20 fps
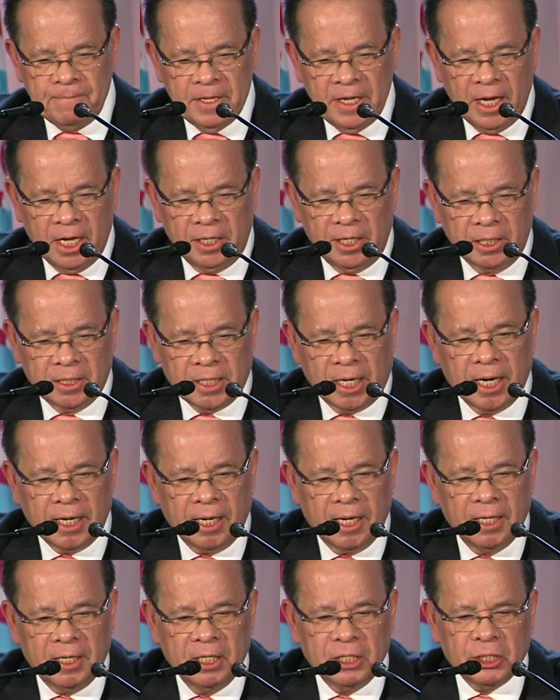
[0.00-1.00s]
And the
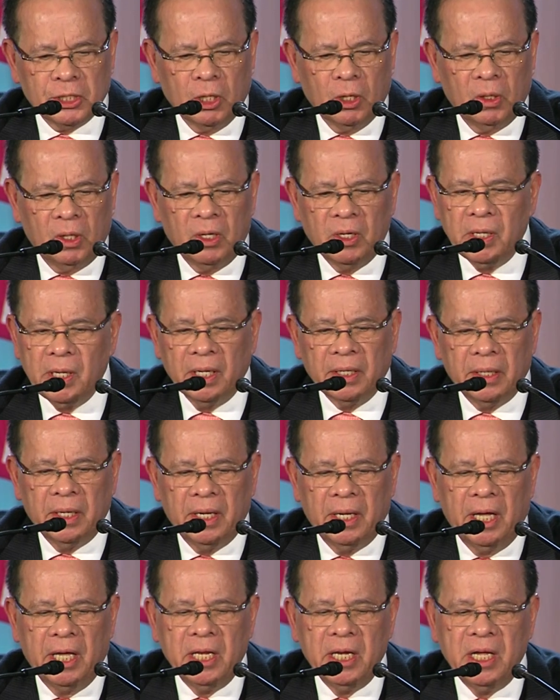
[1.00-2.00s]
target is no longer
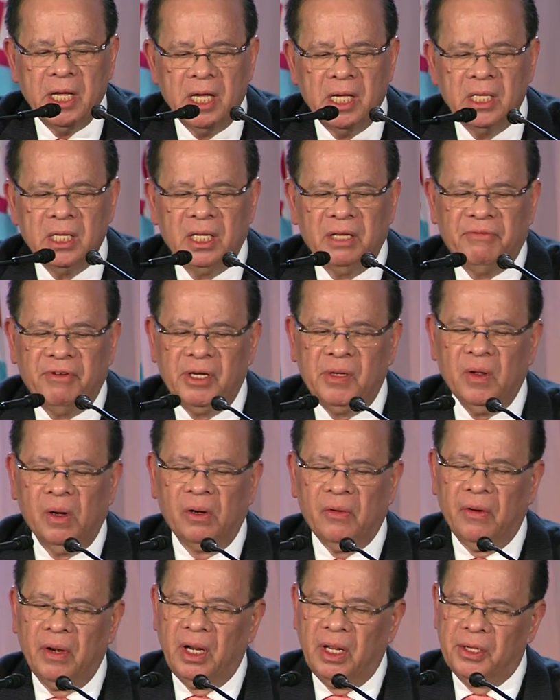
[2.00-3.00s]
any individual
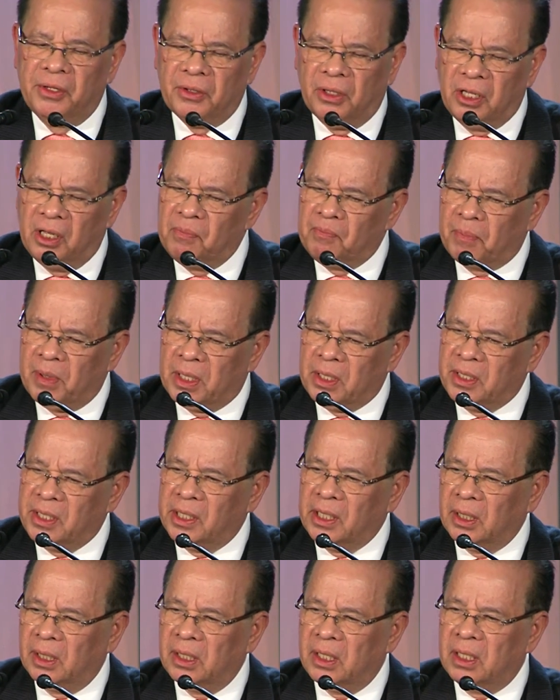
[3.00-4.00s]
religion in
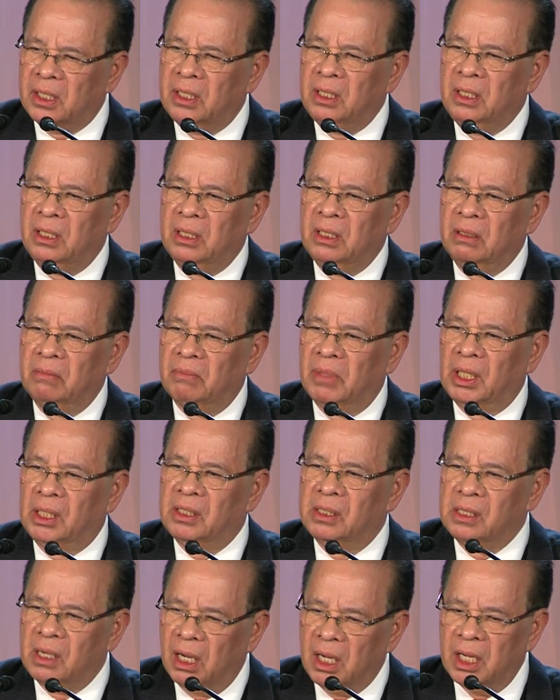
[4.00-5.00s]
particular,
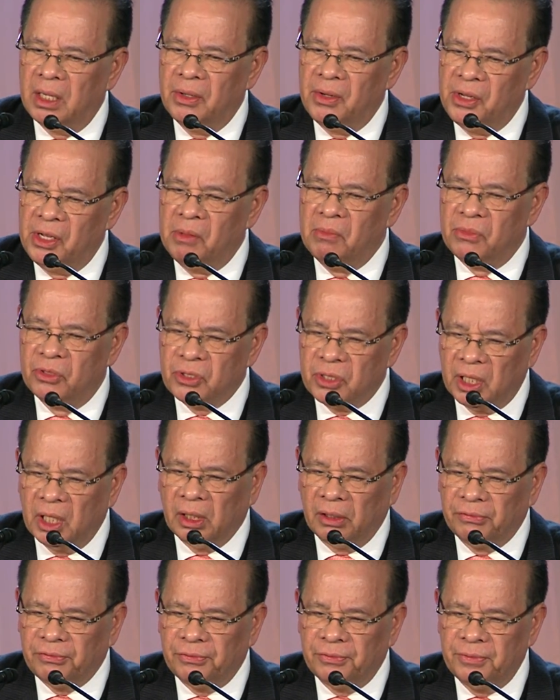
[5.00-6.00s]
but God
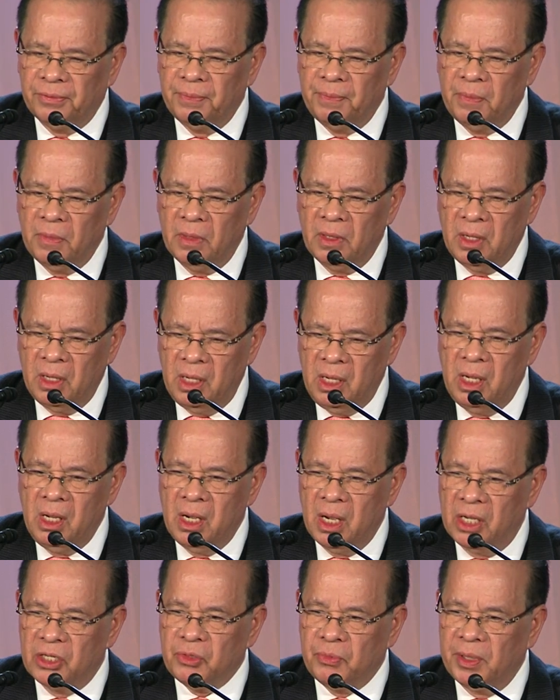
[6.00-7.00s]
himself. He
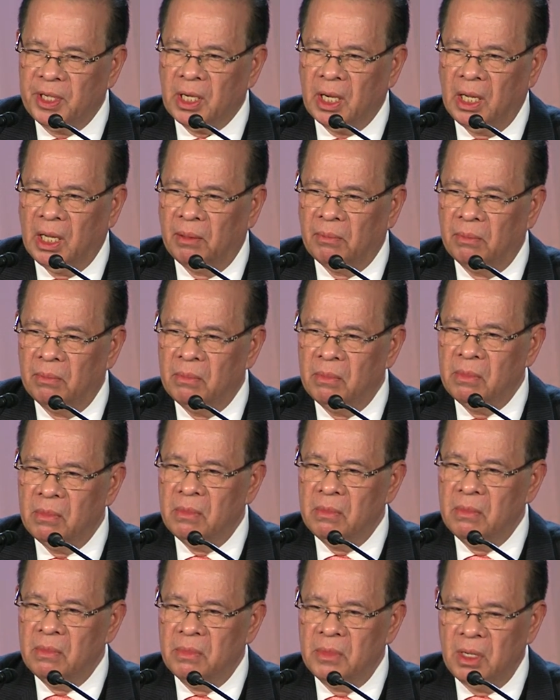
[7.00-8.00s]
has become
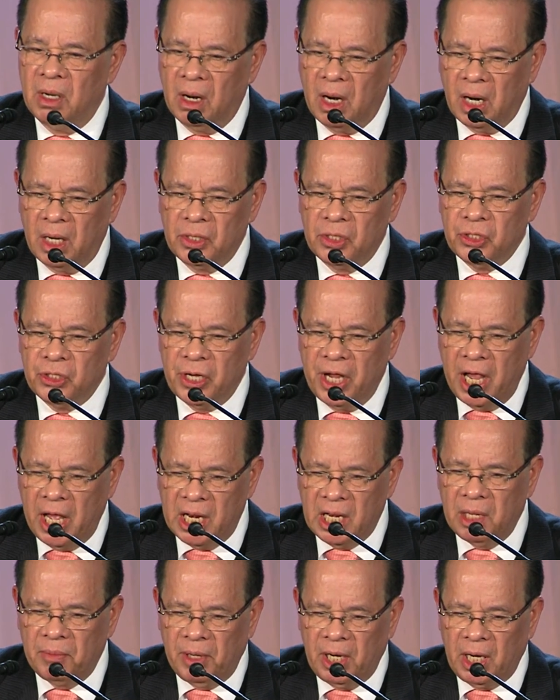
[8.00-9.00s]
the arch
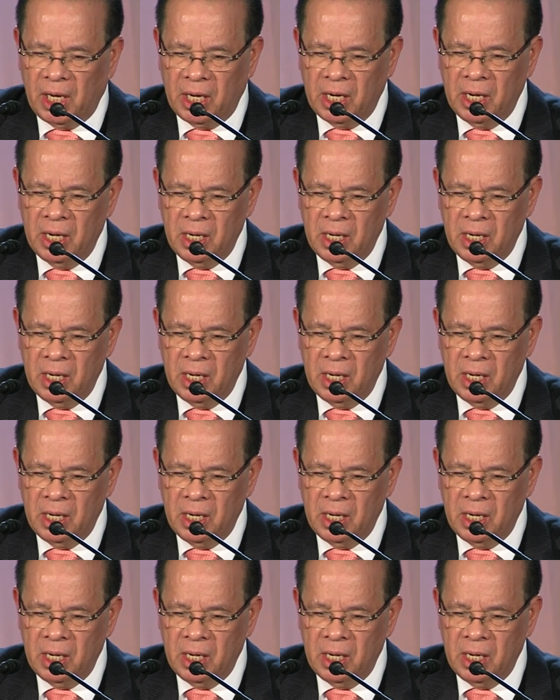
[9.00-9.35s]
enemy.